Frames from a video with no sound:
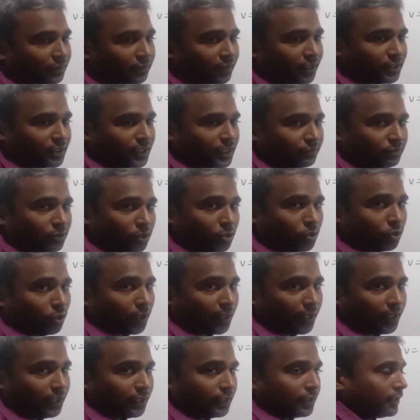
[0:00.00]
velocity of the
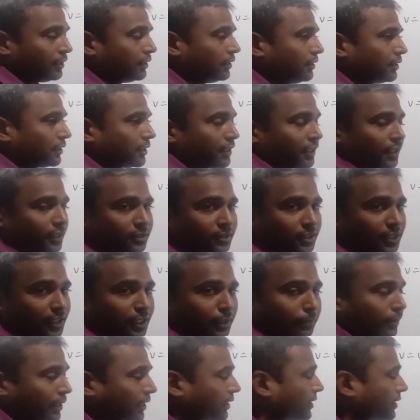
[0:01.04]
coil, that is theta by